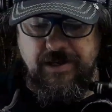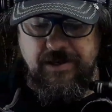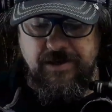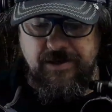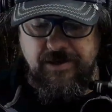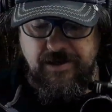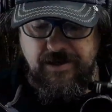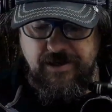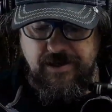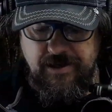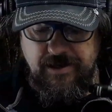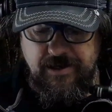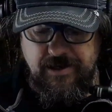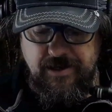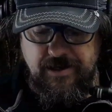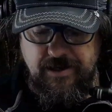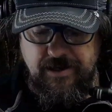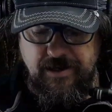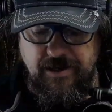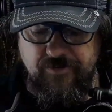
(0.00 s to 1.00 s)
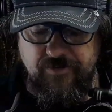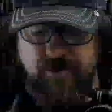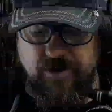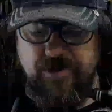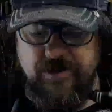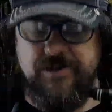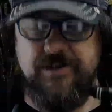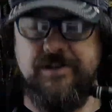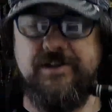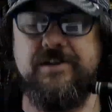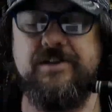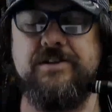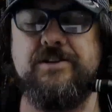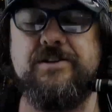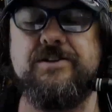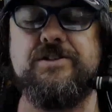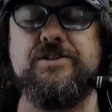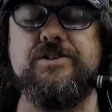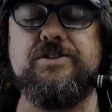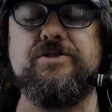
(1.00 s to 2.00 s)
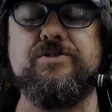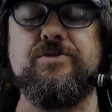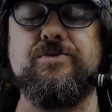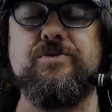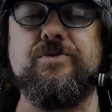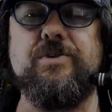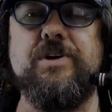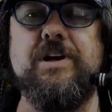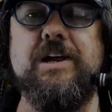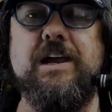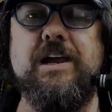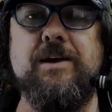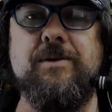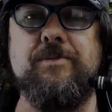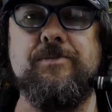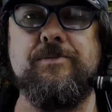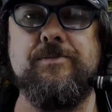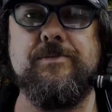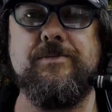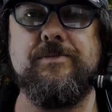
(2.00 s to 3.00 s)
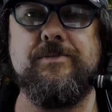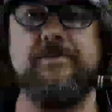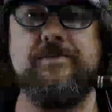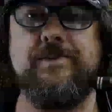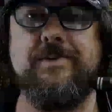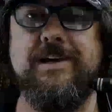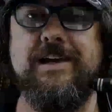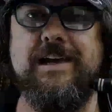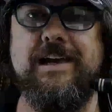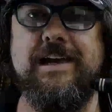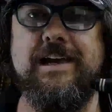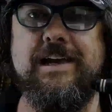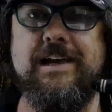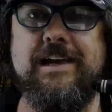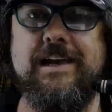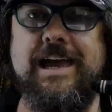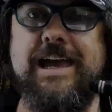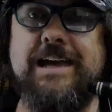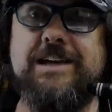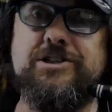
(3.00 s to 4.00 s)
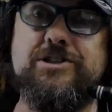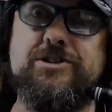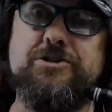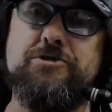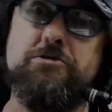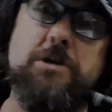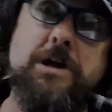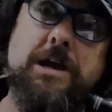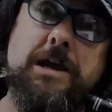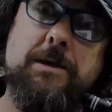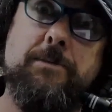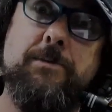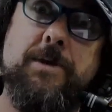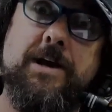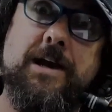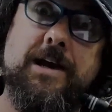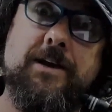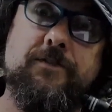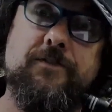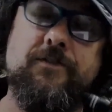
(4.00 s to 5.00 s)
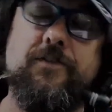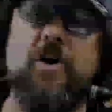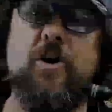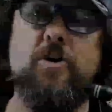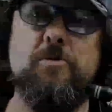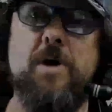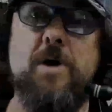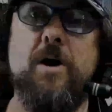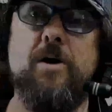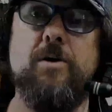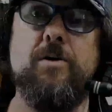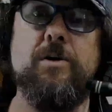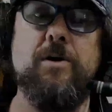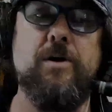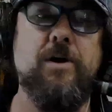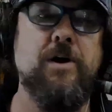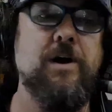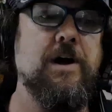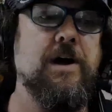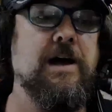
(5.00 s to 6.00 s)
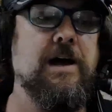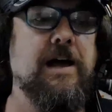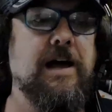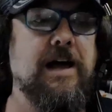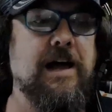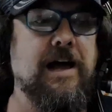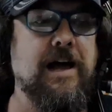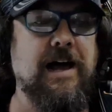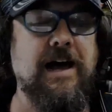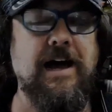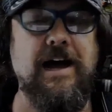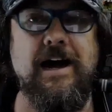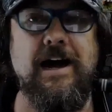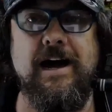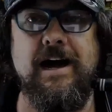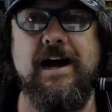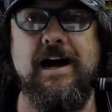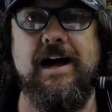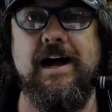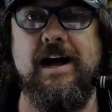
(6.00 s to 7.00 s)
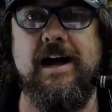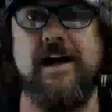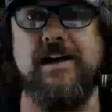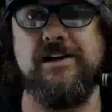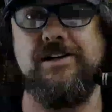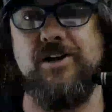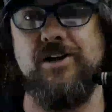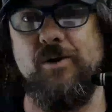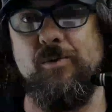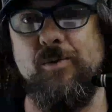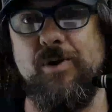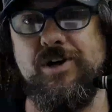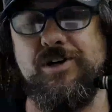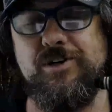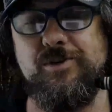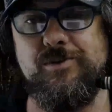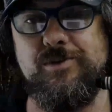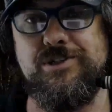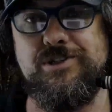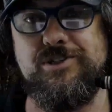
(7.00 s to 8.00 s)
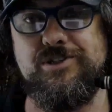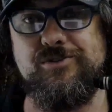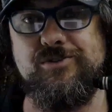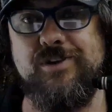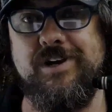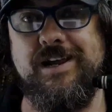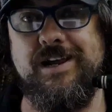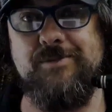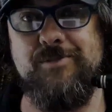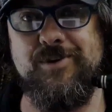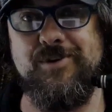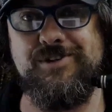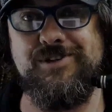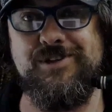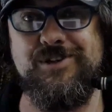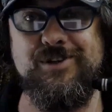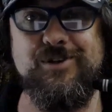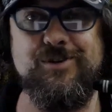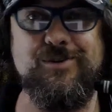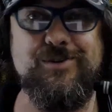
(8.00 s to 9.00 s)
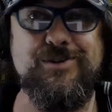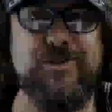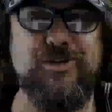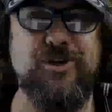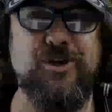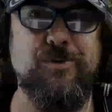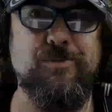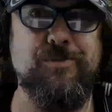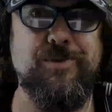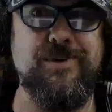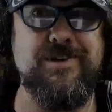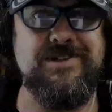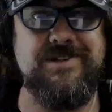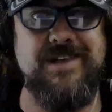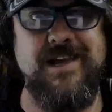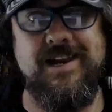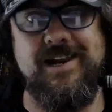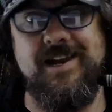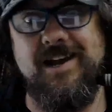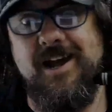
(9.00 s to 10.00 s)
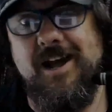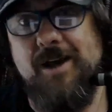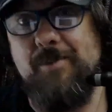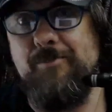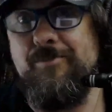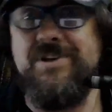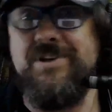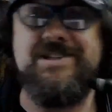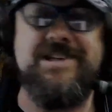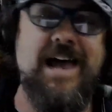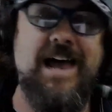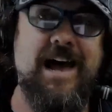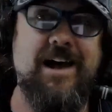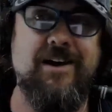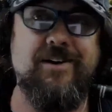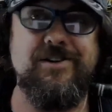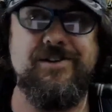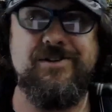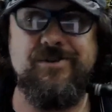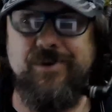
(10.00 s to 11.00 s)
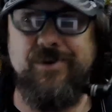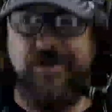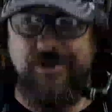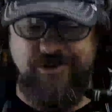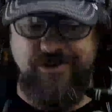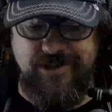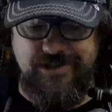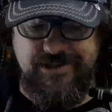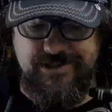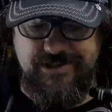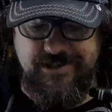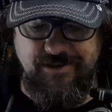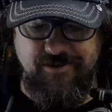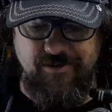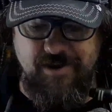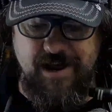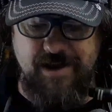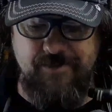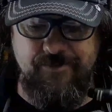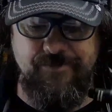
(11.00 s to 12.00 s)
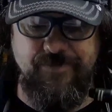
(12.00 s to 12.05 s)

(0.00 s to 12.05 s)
Uh, I've got extreme extreming FOMO. Uh, I don't want to do a stream onto YouTube because then I miss out on doing it on Instagram.